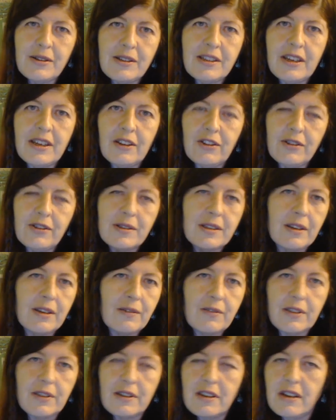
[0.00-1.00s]
you teach
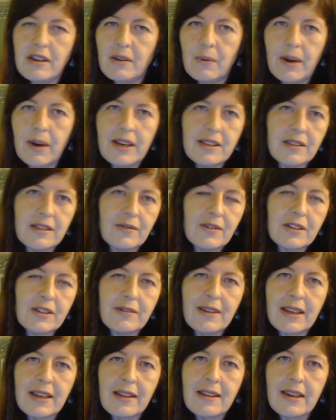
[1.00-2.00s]
yourself the new ways of
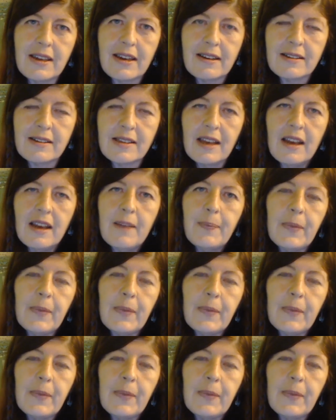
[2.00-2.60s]
doing things,